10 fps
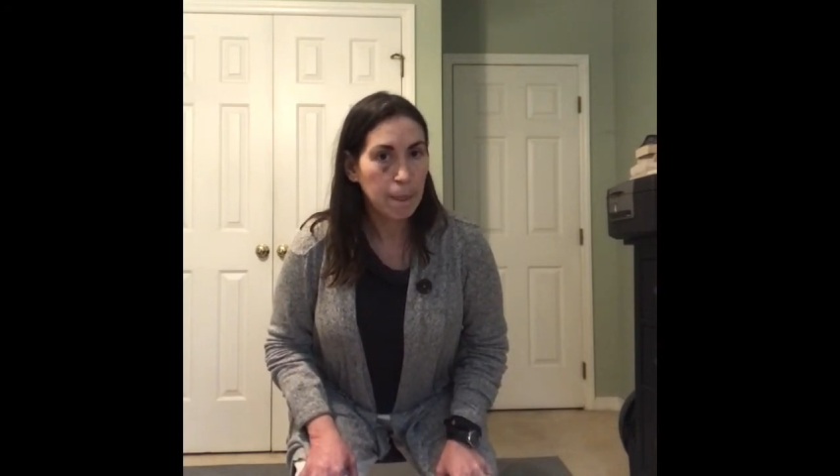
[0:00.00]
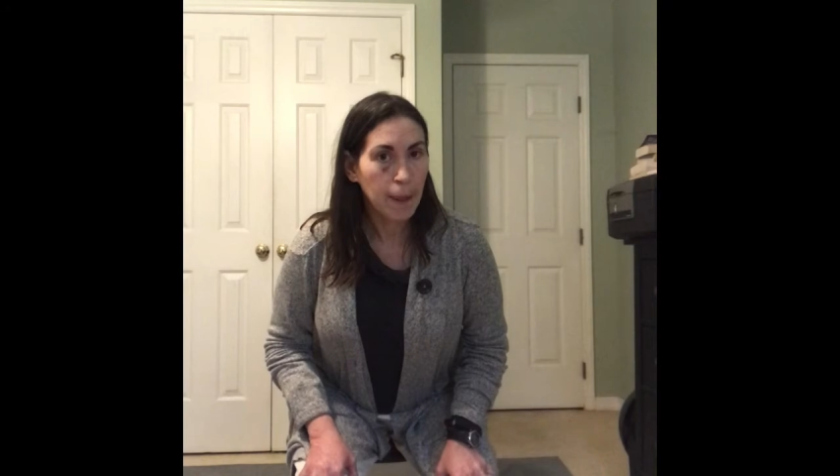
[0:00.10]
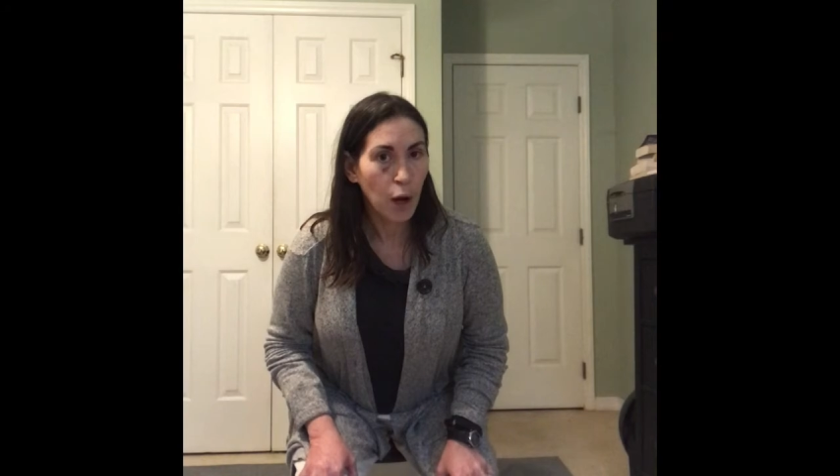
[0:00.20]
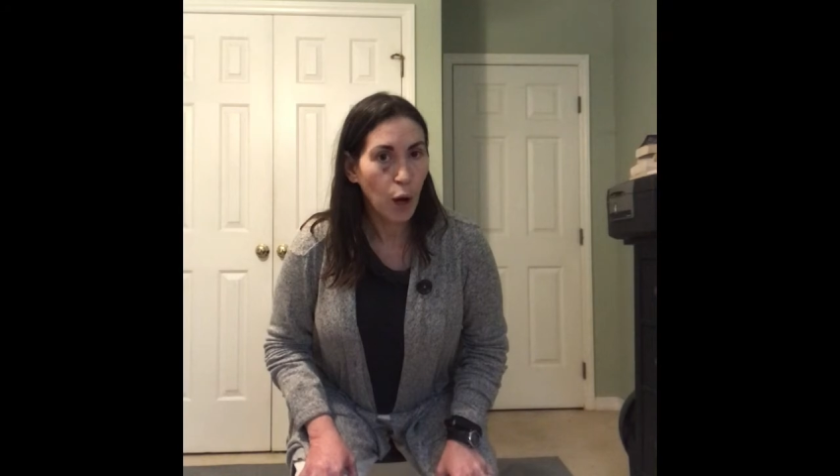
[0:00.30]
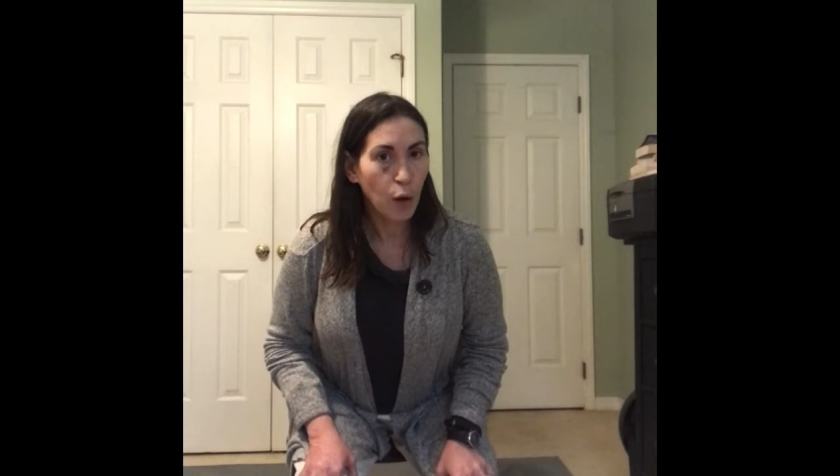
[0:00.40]

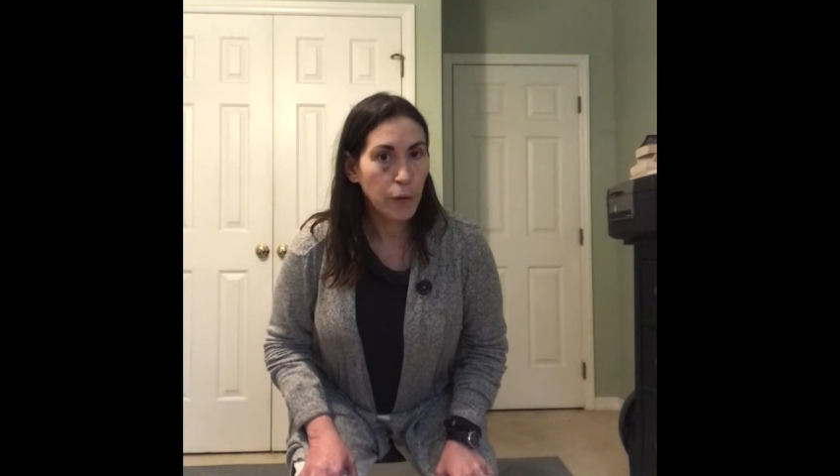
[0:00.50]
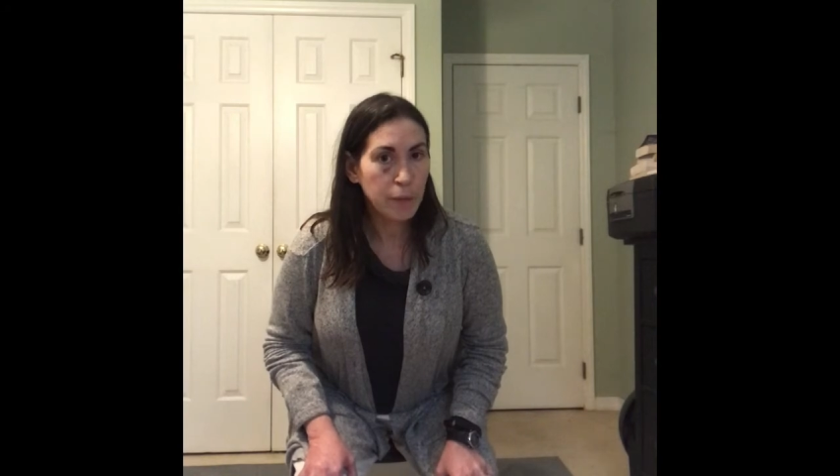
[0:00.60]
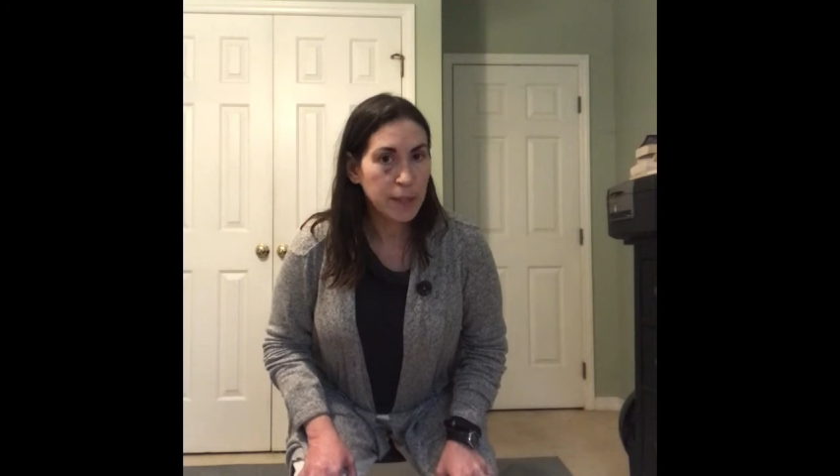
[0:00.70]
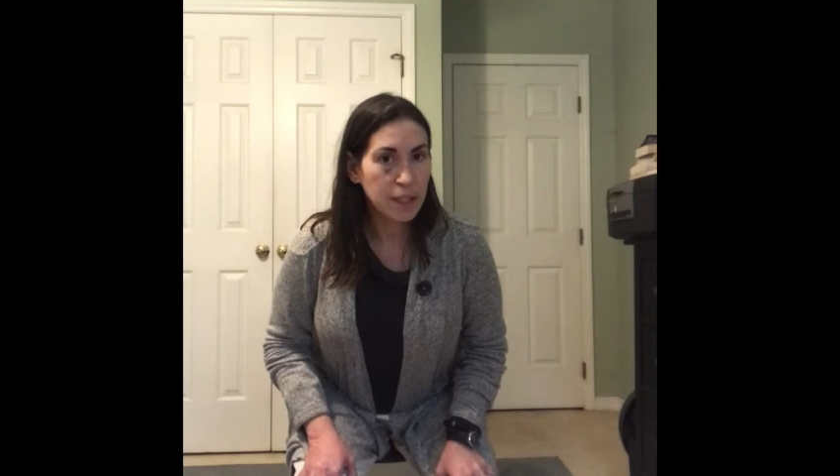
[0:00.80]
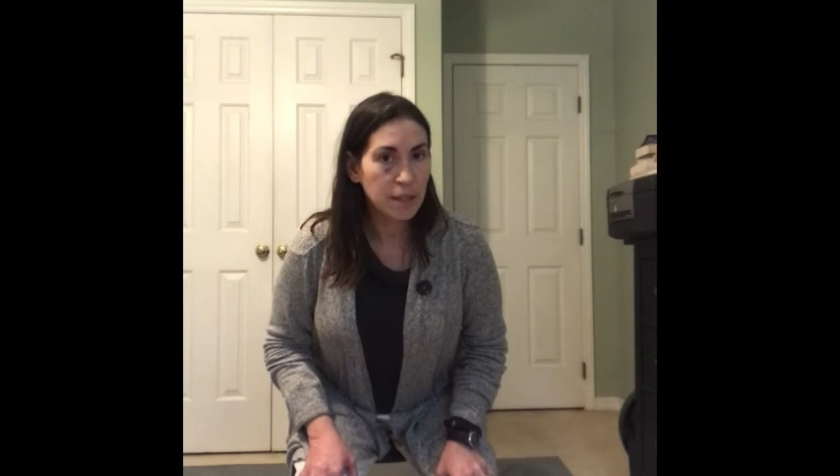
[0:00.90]
all the
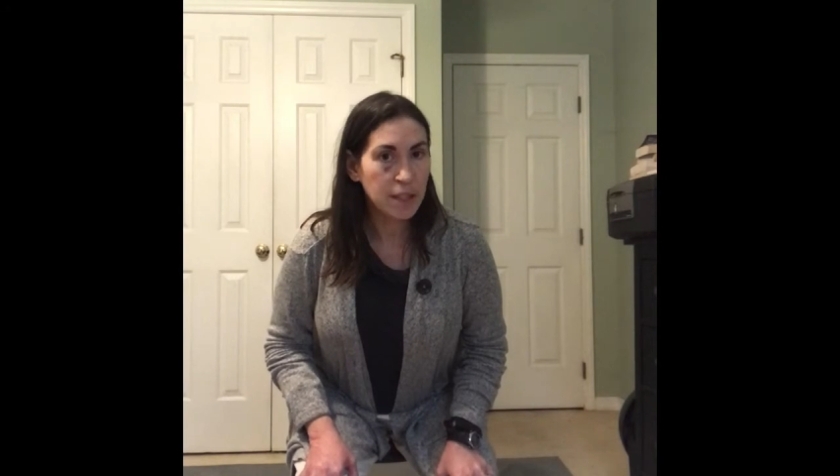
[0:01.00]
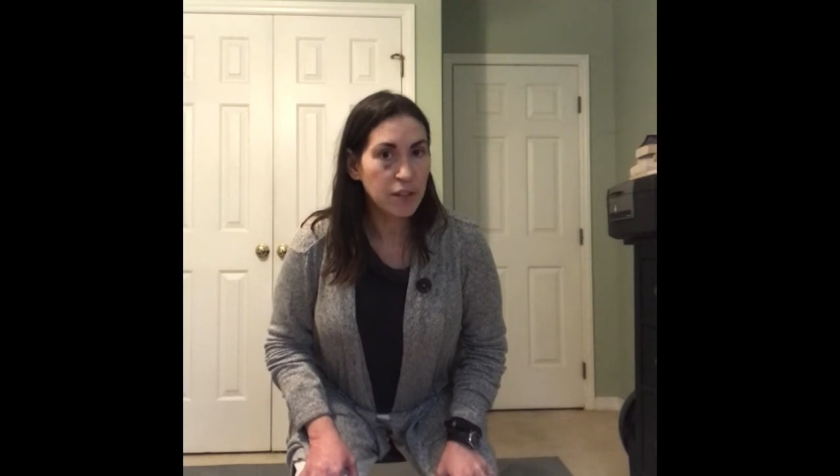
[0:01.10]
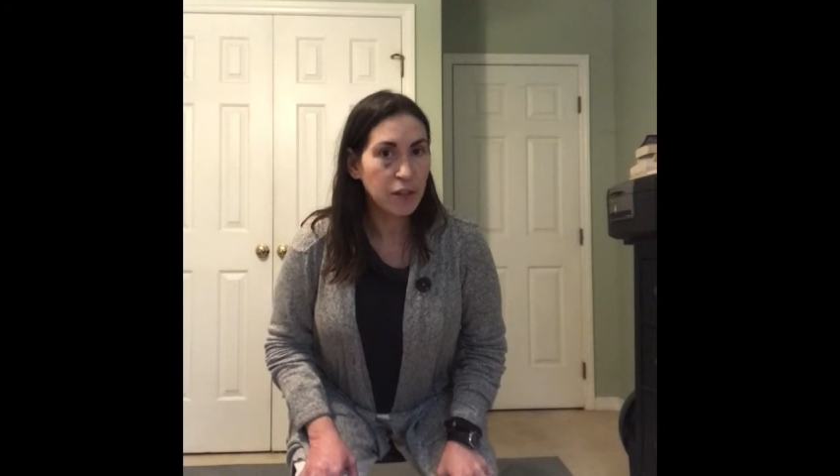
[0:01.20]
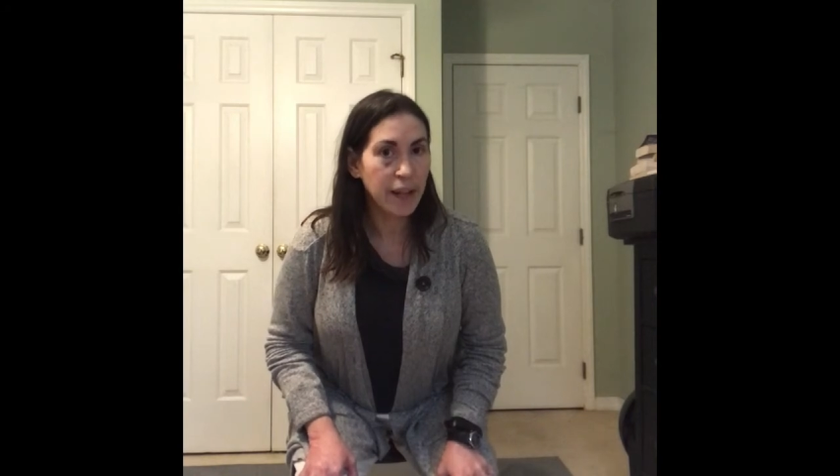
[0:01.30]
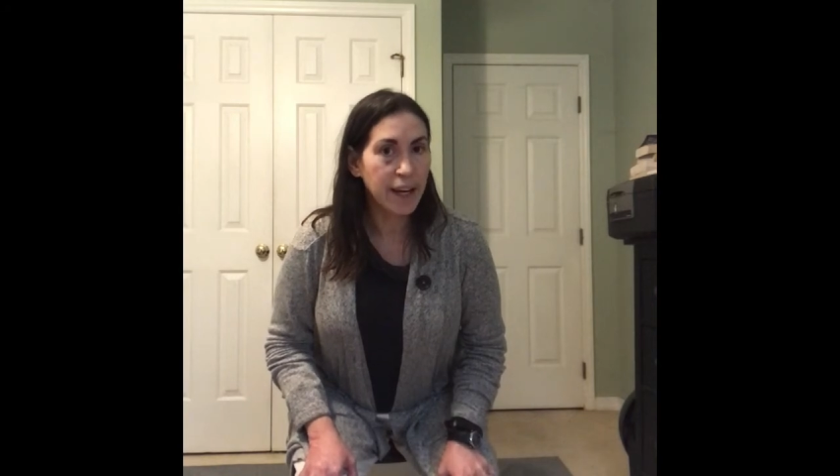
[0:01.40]
muscles in
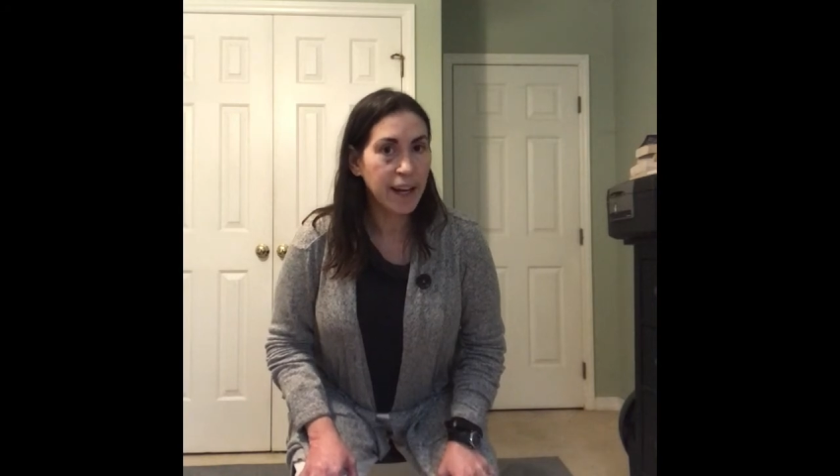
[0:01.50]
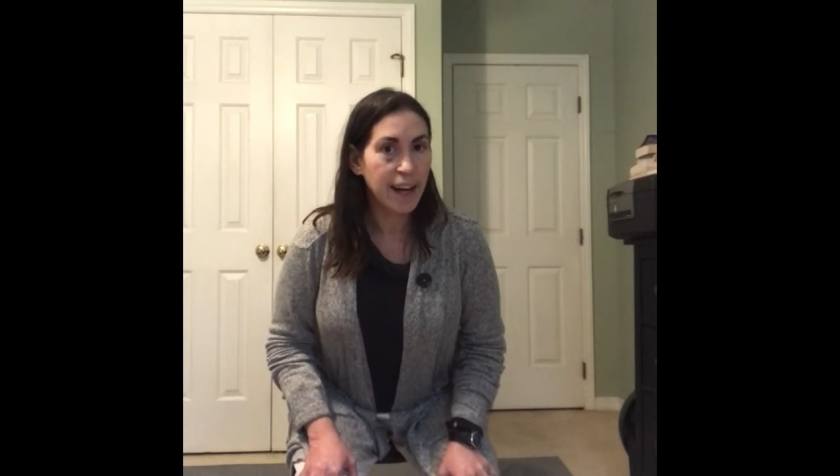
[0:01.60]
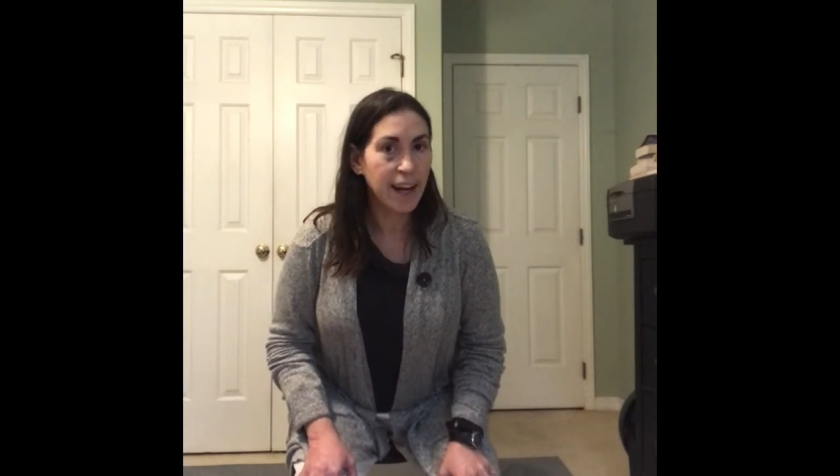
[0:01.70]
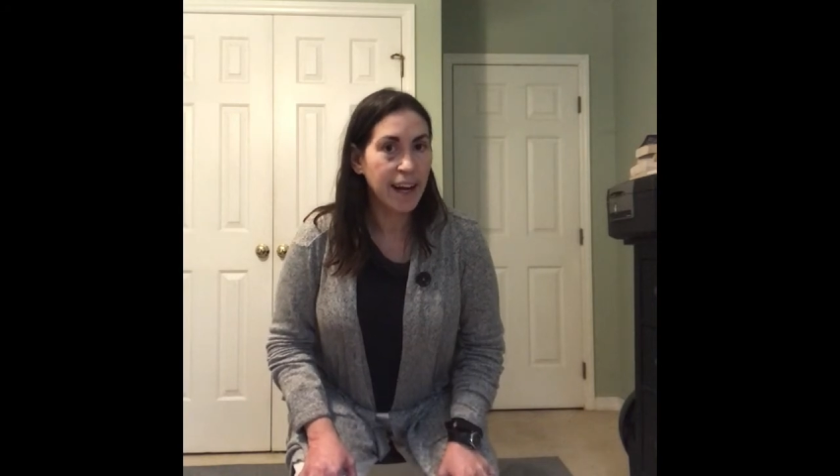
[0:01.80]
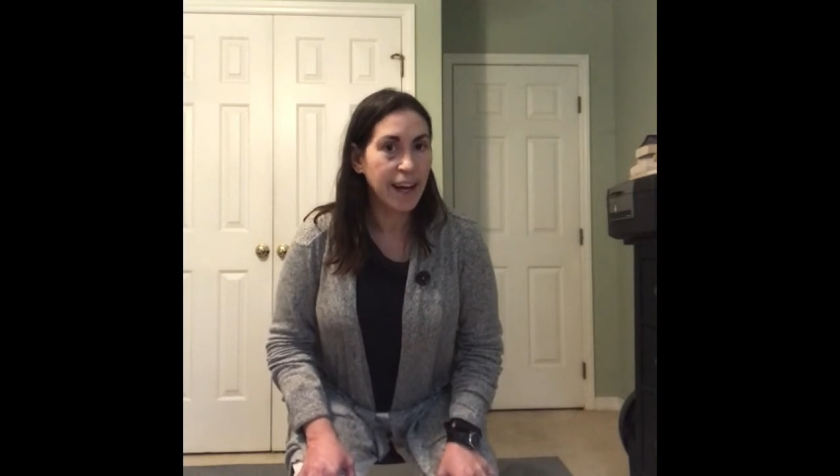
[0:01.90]
your leg
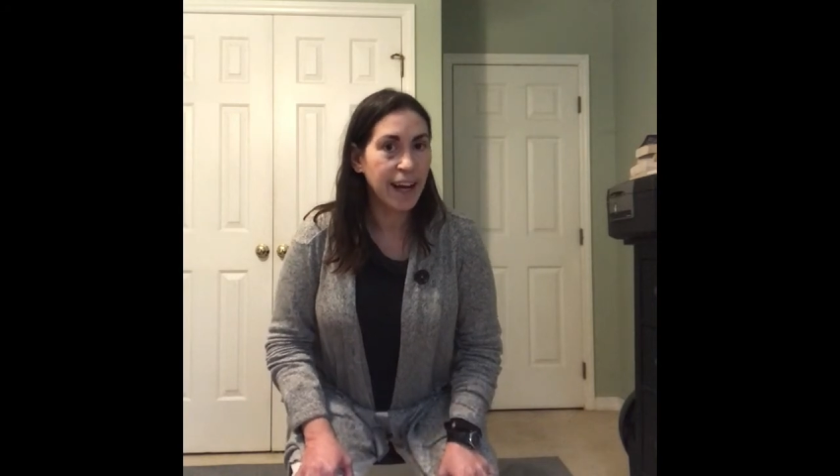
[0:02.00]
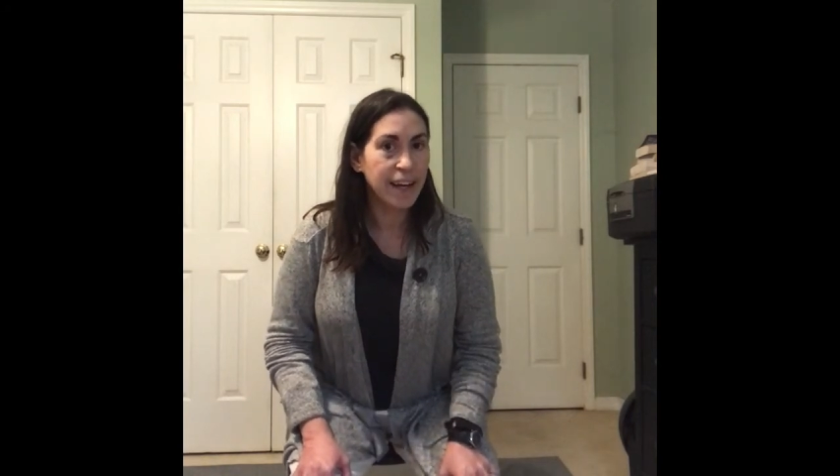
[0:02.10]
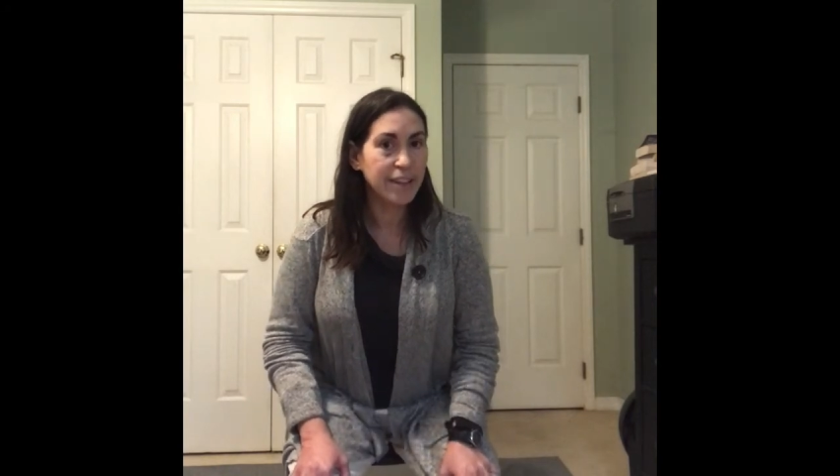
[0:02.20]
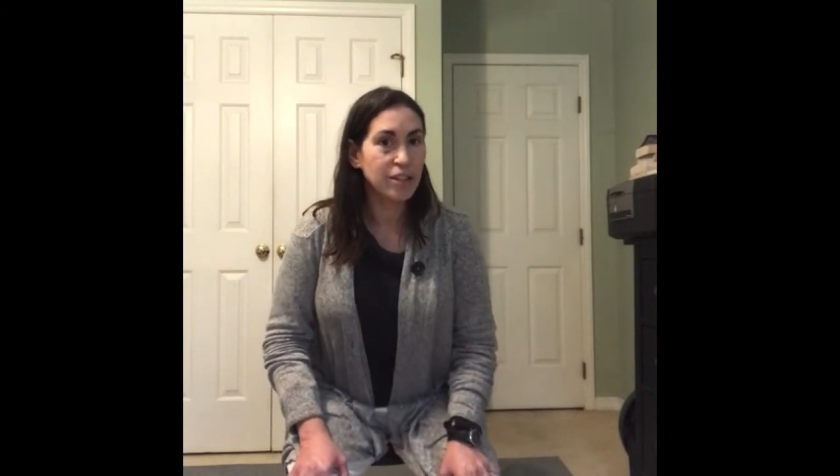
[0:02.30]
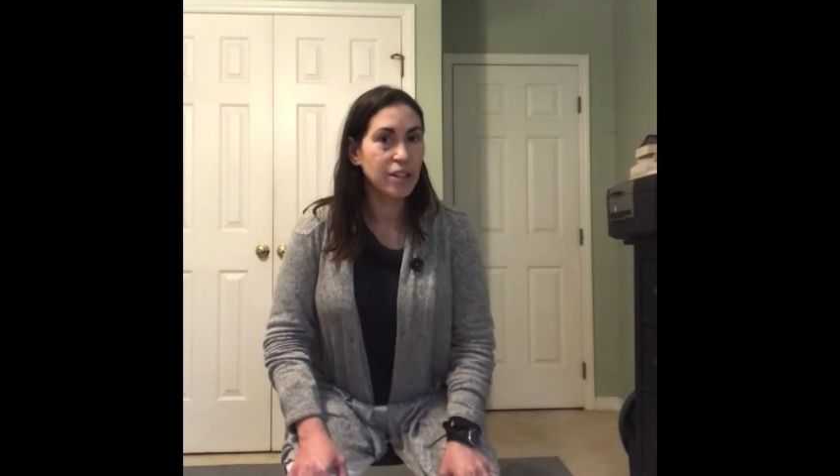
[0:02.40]

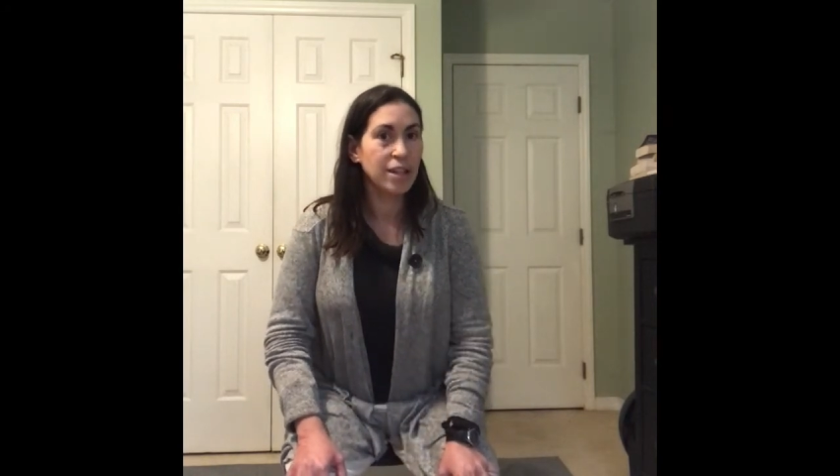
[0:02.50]
engaged.